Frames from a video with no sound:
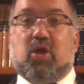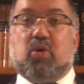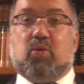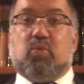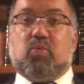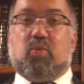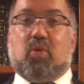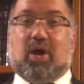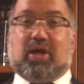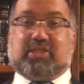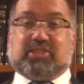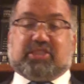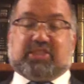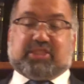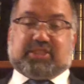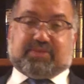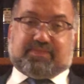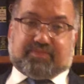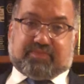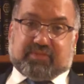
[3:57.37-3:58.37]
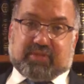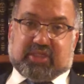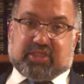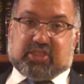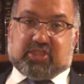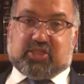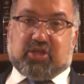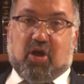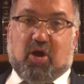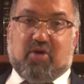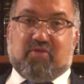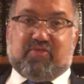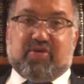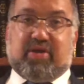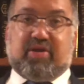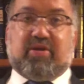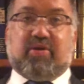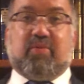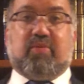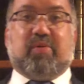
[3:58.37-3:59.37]
Once this is
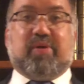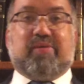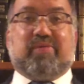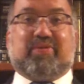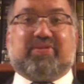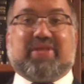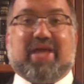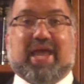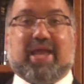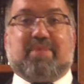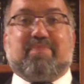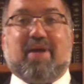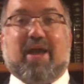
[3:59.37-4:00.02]
over, we will take